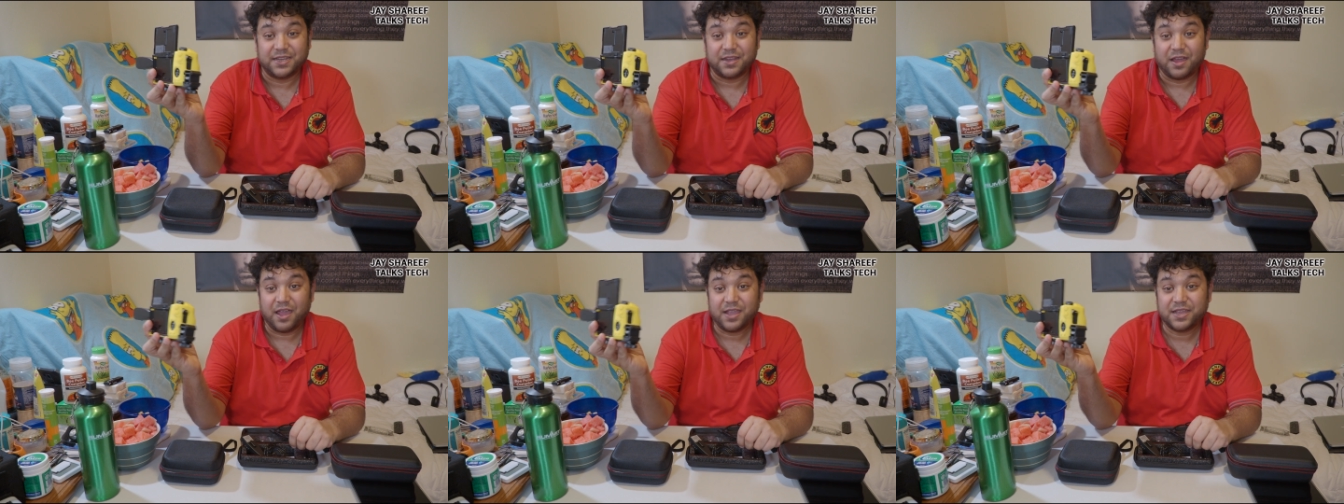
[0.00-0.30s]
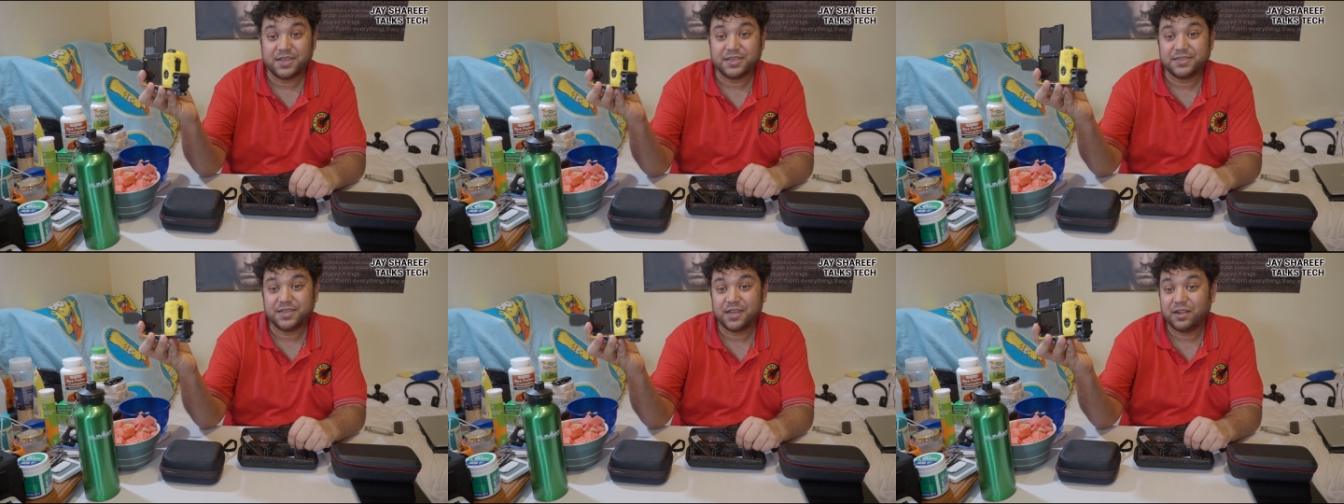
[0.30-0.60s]
I
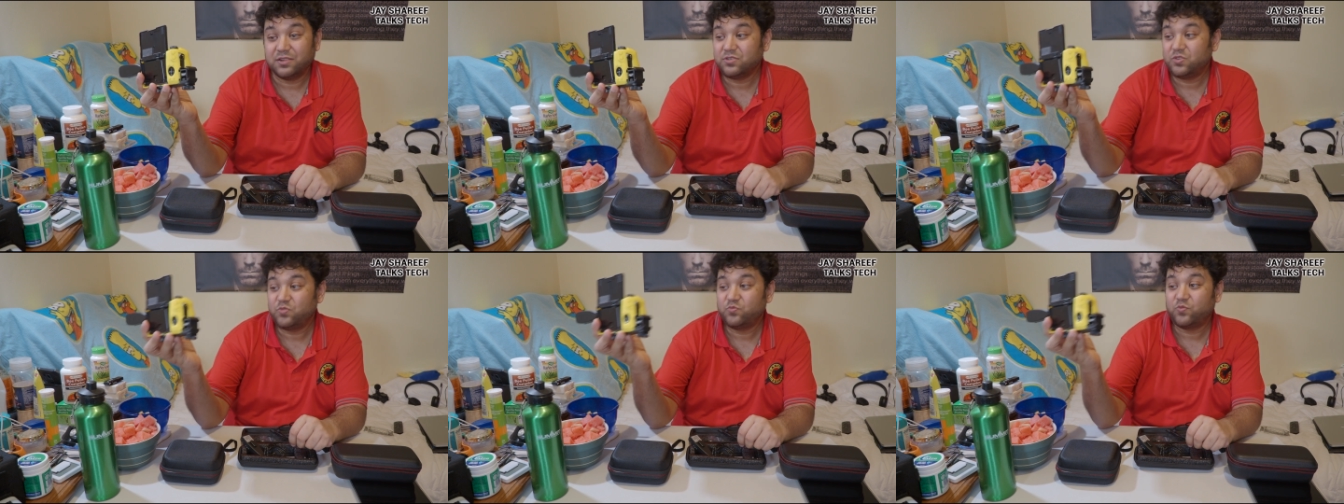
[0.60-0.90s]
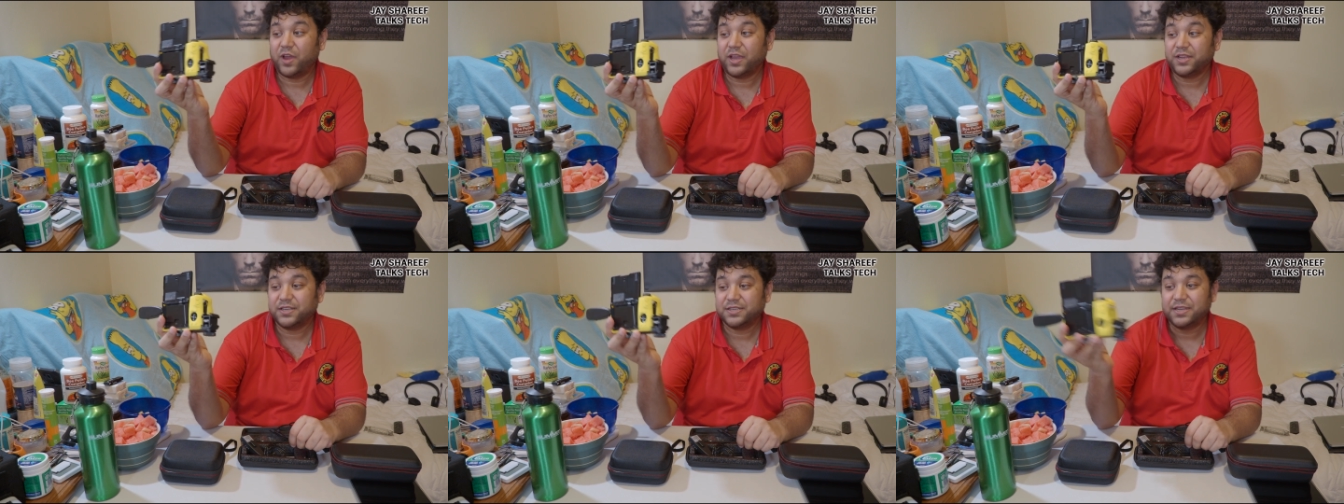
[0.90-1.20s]
can tell you
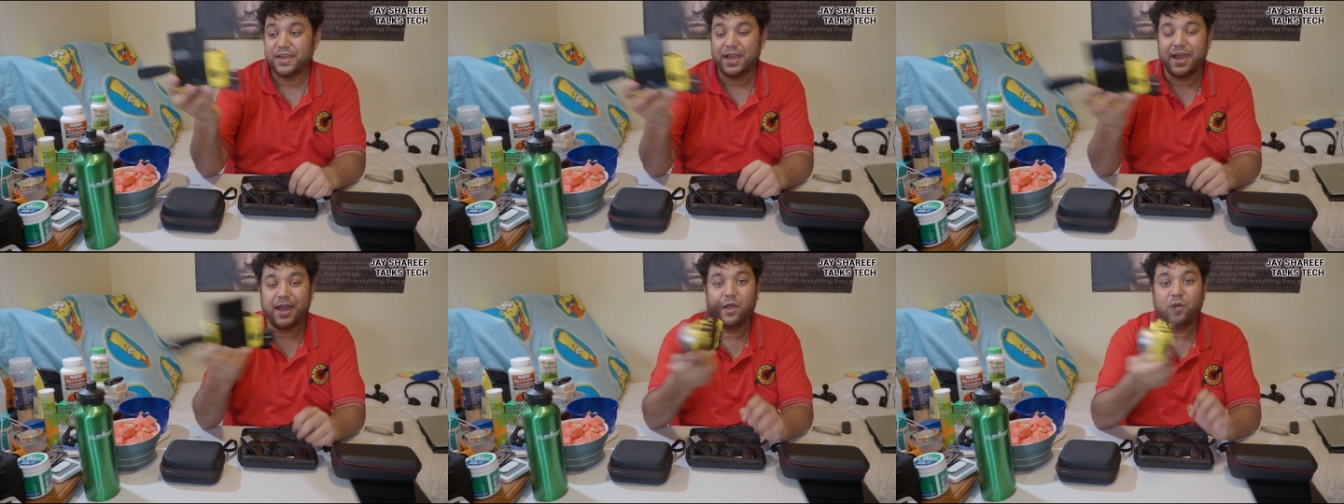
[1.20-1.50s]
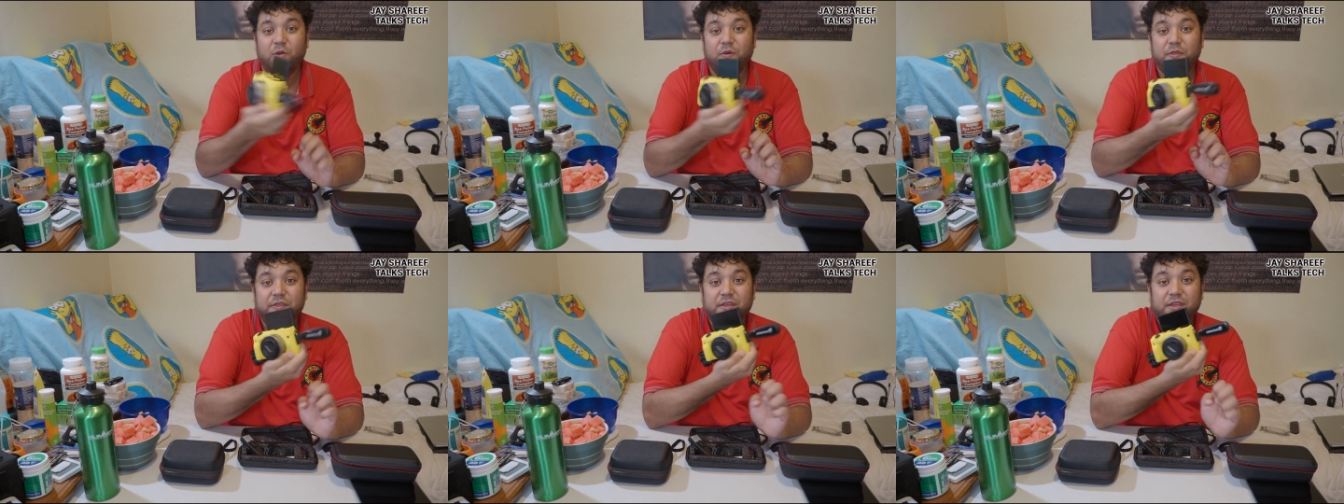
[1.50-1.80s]
right
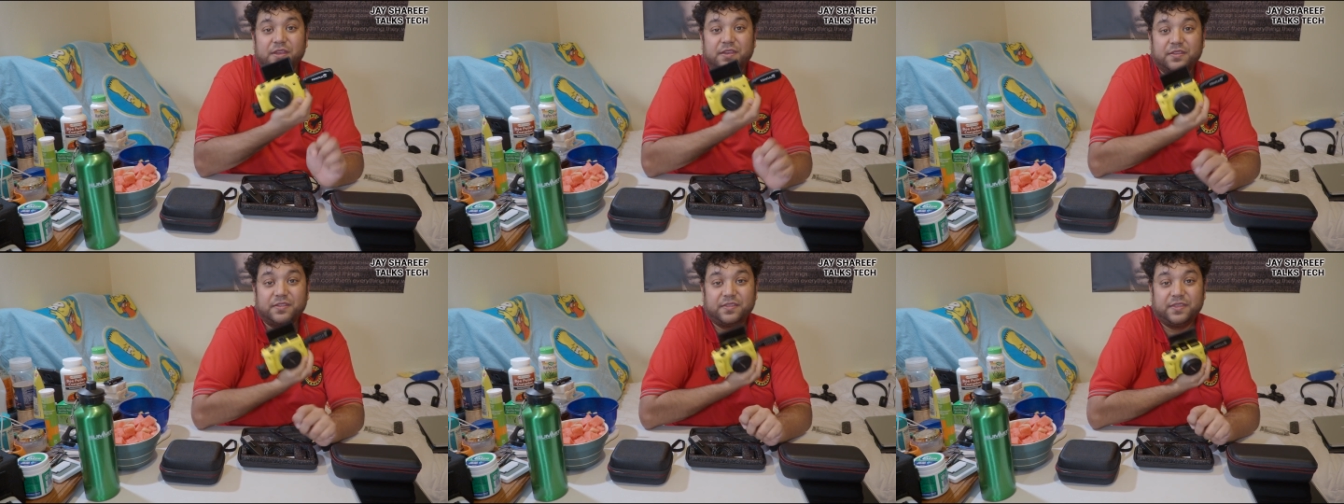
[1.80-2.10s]
now that